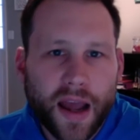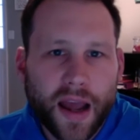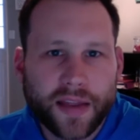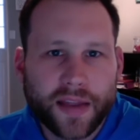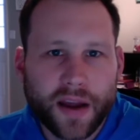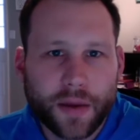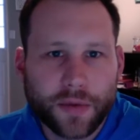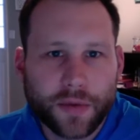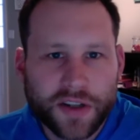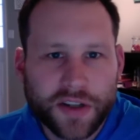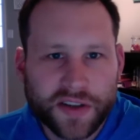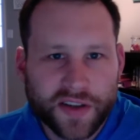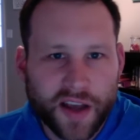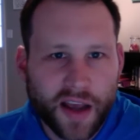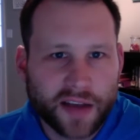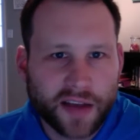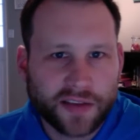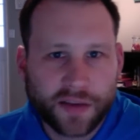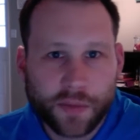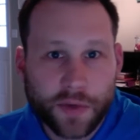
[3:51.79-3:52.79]
And that would just
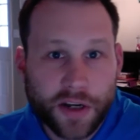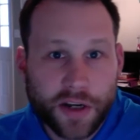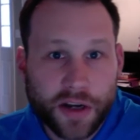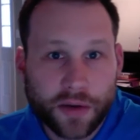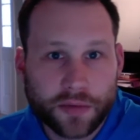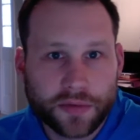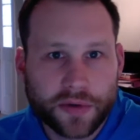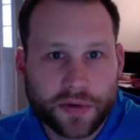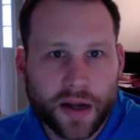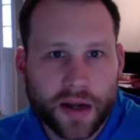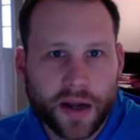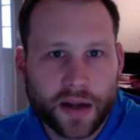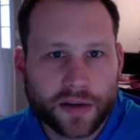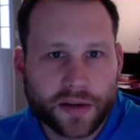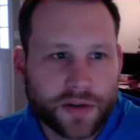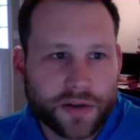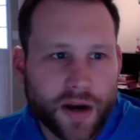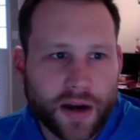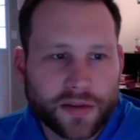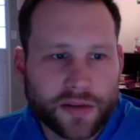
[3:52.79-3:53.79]
ask that we don't
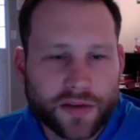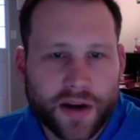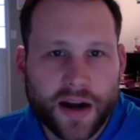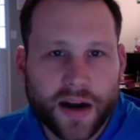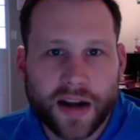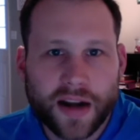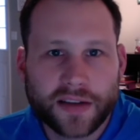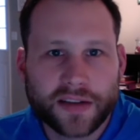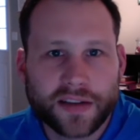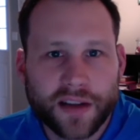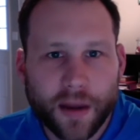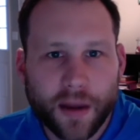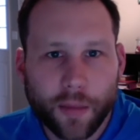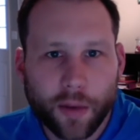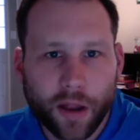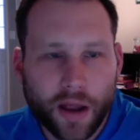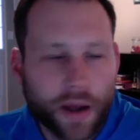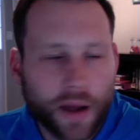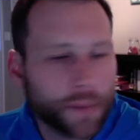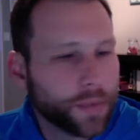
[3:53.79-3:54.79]
try not to
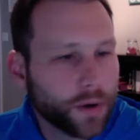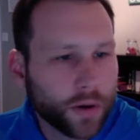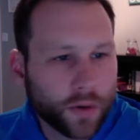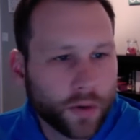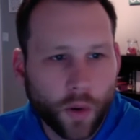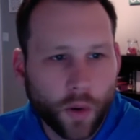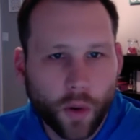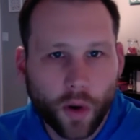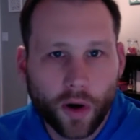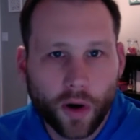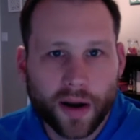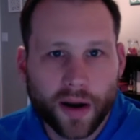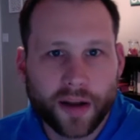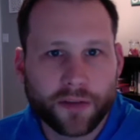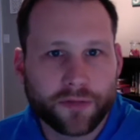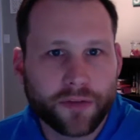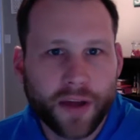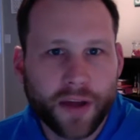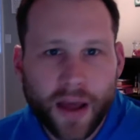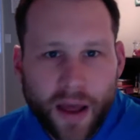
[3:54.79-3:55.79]
double up, or
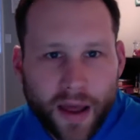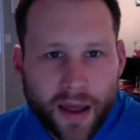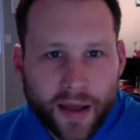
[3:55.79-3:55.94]
if